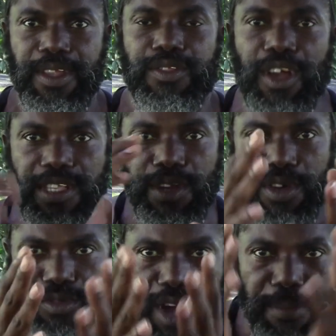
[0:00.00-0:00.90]
That's the
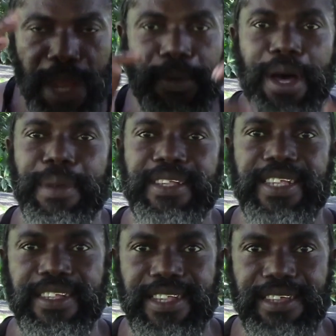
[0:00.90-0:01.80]
reason why, my brothers and my
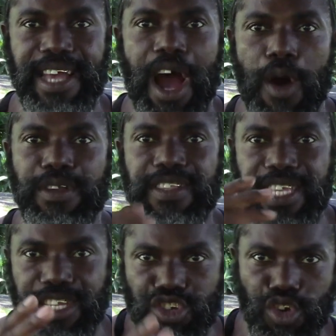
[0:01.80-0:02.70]
sisters, I always
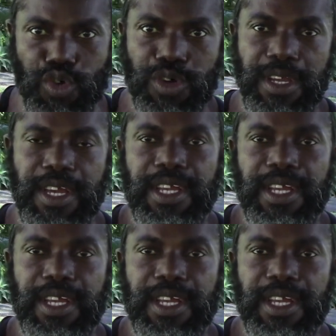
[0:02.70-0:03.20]
teach you